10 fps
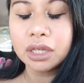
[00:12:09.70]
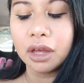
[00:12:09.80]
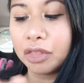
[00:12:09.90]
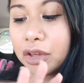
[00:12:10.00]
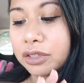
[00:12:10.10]

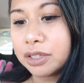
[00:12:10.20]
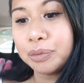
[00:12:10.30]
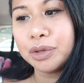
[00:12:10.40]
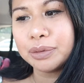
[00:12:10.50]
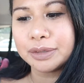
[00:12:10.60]
I thought
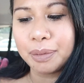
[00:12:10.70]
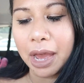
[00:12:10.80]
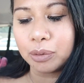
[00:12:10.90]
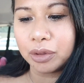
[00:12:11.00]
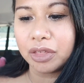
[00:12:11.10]
something was
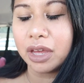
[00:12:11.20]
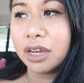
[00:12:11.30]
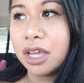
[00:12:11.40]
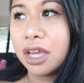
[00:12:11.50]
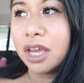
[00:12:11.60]
bad with it.
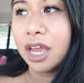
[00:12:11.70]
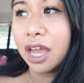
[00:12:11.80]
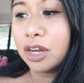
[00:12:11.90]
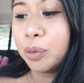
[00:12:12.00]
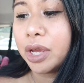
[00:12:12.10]

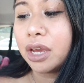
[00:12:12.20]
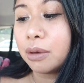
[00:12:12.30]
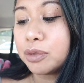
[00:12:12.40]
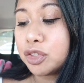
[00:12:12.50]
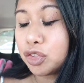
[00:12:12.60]
Anyway,
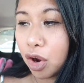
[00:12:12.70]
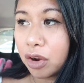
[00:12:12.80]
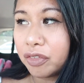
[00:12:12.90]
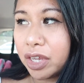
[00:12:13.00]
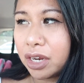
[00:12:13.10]
I'm
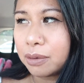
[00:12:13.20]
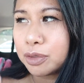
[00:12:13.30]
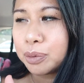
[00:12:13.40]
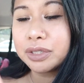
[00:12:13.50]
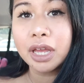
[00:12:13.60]
starving. I'm
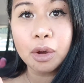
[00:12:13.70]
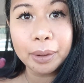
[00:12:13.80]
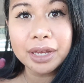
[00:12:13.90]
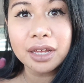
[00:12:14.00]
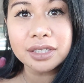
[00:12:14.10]
supposed to help
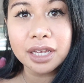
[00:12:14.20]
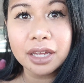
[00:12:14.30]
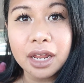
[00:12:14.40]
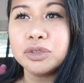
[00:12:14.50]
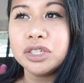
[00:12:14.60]
my
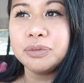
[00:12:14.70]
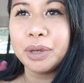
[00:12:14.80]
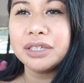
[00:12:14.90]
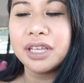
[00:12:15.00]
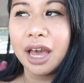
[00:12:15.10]
cousin. Um, she
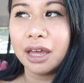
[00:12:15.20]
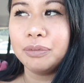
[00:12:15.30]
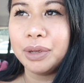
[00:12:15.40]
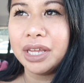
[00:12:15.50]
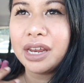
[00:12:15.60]
makes
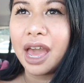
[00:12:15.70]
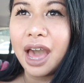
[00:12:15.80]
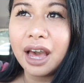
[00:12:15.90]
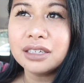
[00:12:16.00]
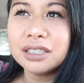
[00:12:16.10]
handmade
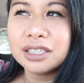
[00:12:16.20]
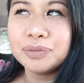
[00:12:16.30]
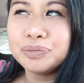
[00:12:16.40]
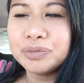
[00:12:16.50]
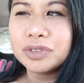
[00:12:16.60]
hats.
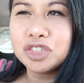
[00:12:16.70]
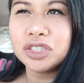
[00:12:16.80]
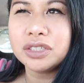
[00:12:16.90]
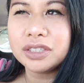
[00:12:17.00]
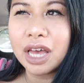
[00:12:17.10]

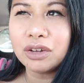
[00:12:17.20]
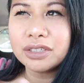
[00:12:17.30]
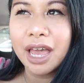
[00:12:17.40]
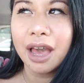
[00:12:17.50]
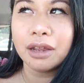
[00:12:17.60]
She
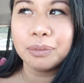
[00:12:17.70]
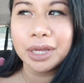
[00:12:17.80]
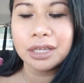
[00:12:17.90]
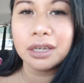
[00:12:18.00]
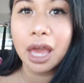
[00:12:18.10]
sells
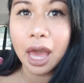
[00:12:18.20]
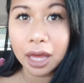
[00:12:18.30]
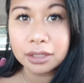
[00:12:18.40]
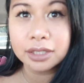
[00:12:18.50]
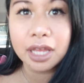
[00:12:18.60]
handmade
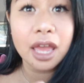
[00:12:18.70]
hats.